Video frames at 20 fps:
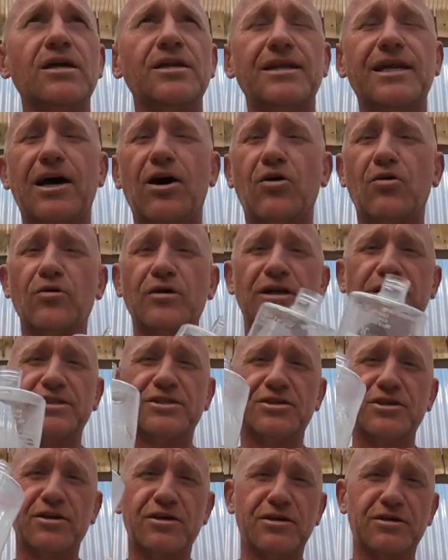Now,
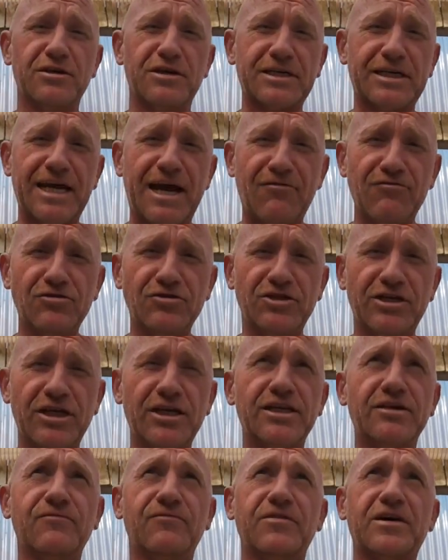it's a
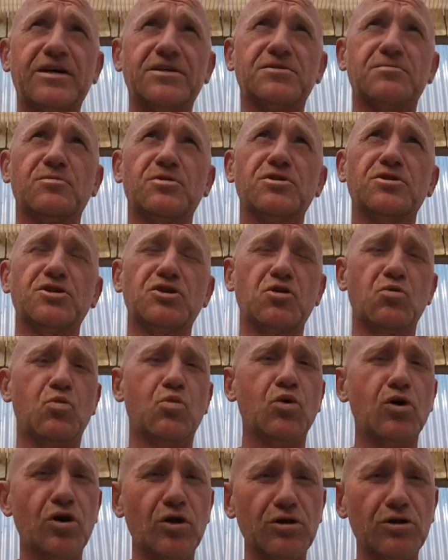guaranteed investment. You
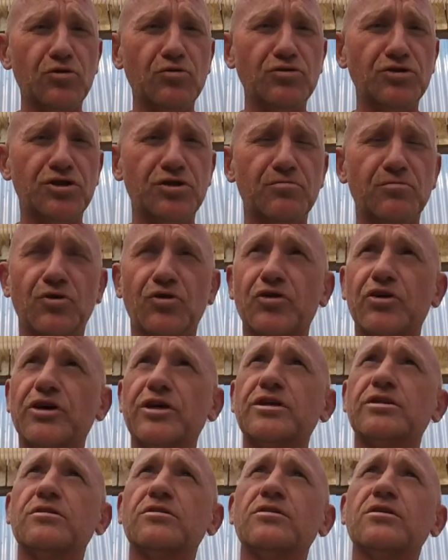won't lose your
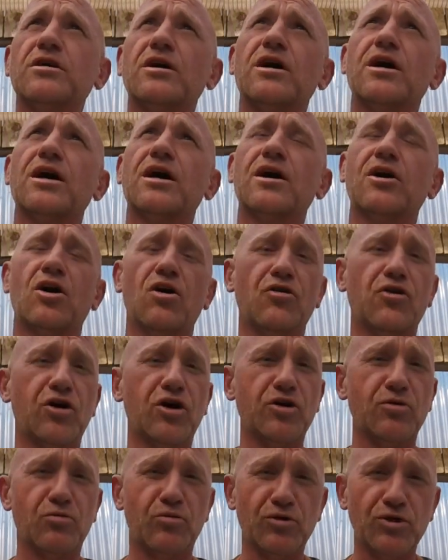money, although
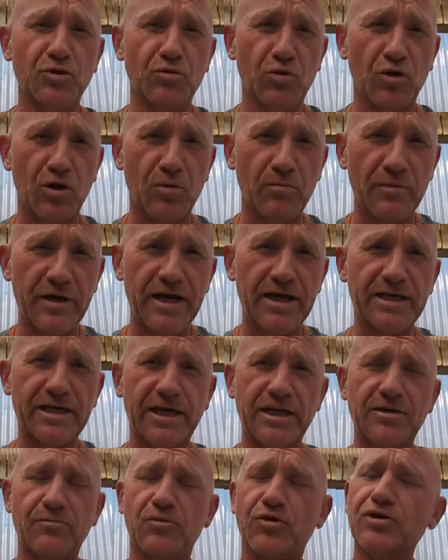you won't make
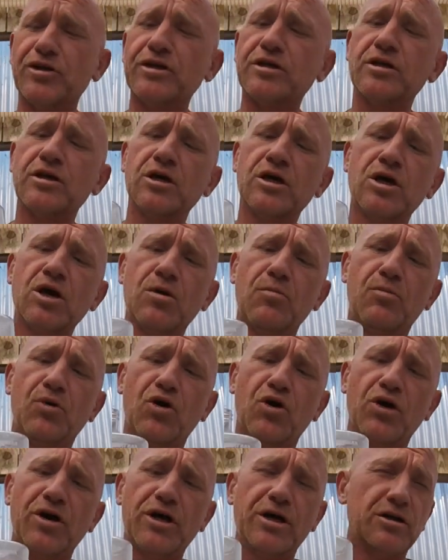any money,
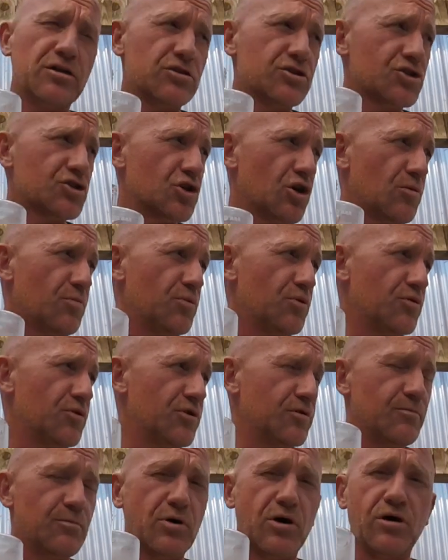but it'll stop
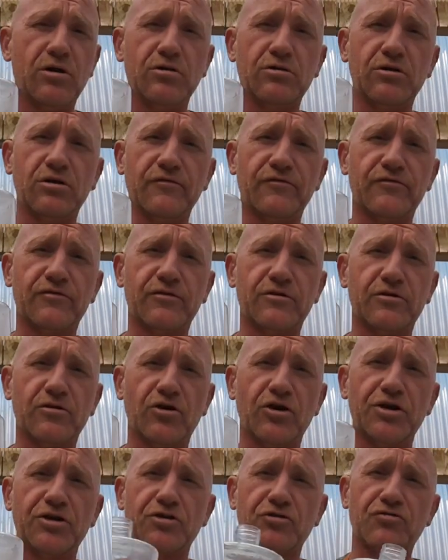the bottle of
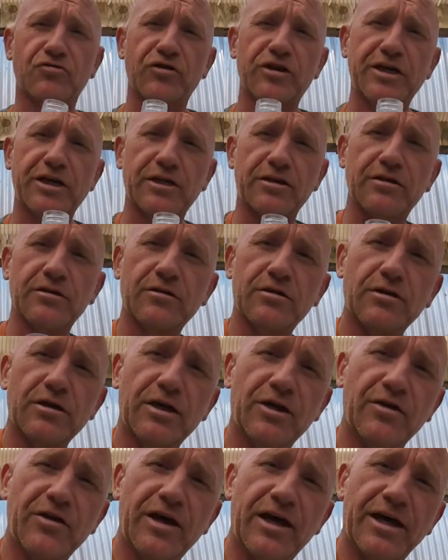going green,
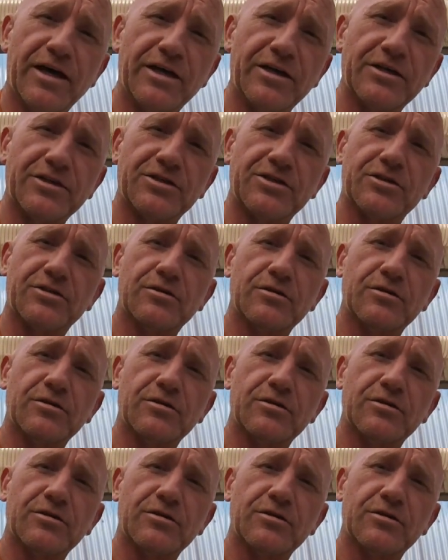and that is